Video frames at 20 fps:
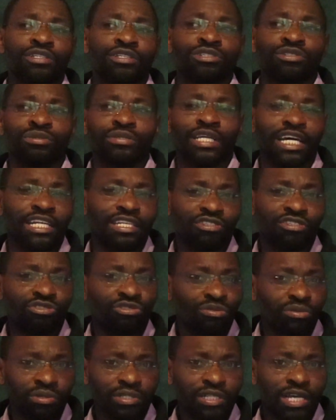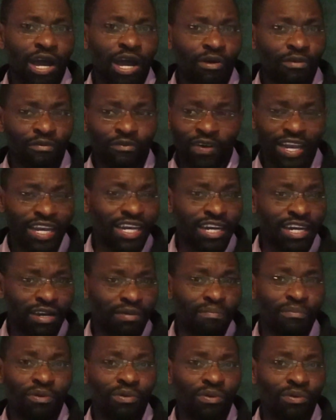So that shows how
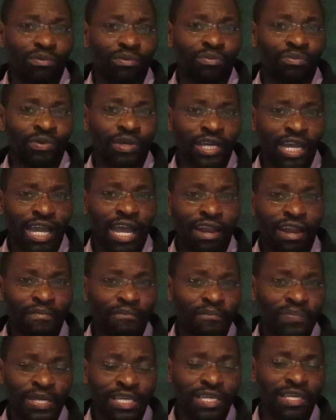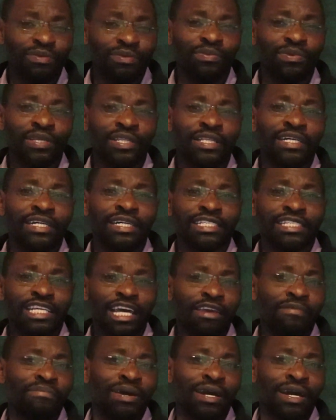vulnerable we can be with
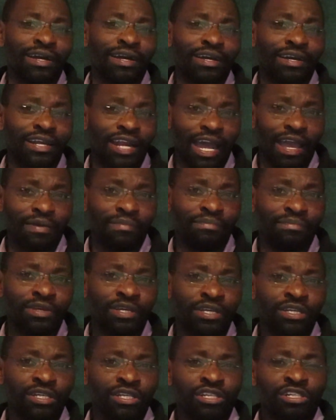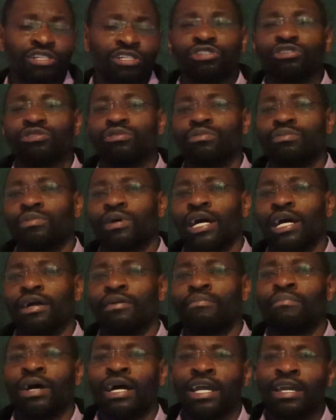cyber crime. So
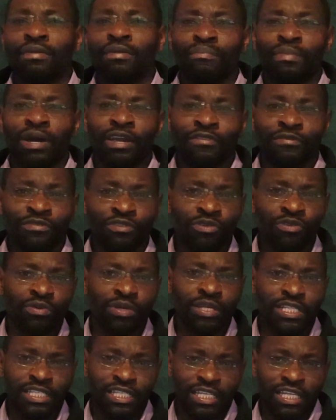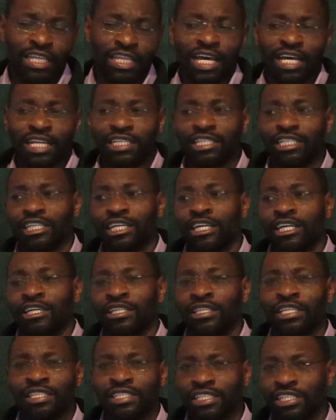my, my, my view is that
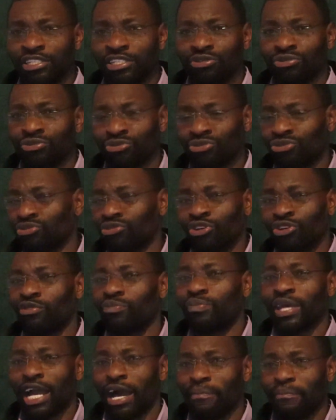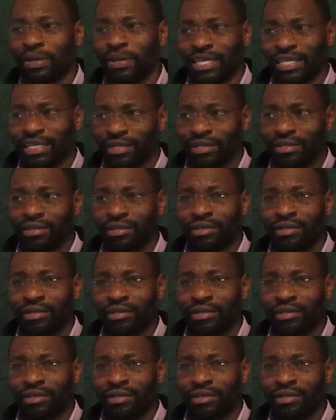uh, these issues should not be happening.